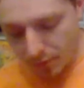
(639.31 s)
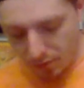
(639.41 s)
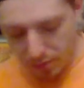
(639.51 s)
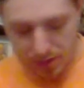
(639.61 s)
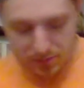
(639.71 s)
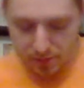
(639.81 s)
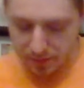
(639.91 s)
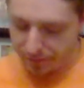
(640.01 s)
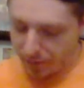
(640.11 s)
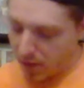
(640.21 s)
All right. So
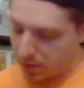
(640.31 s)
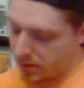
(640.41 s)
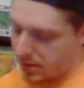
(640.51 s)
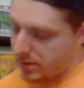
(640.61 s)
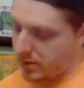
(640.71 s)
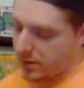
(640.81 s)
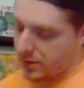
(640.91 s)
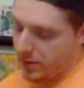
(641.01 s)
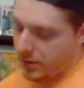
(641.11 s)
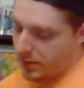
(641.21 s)
then finally,
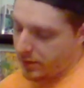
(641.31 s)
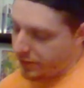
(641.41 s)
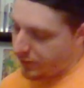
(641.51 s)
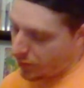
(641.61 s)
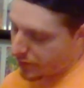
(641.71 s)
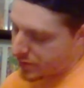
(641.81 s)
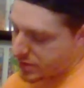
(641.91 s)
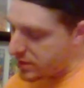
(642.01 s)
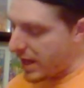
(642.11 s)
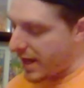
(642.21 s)
for the
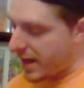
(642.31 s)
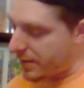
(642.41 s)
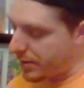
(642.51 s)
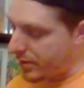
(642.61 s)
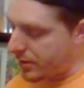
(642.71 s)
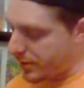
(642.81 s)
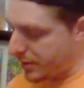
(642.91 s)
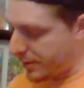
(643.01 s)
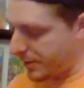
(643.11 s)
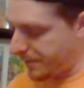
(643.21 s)
slab,
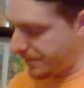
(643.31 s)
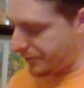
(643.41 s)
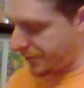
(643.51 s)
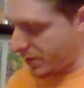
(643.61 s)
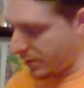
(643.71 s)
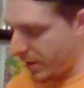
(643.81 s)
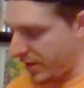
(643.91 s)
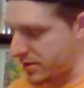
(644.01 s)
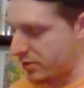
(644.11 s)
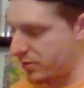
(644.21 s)

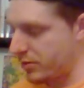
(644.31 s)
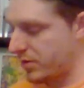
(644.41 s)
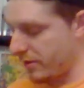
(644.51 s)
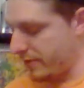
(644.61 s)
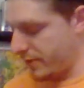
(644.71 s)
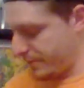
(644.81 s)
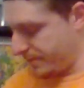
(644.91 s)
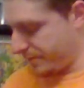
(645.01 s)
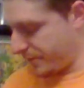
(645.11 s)
man, that's a cool cover.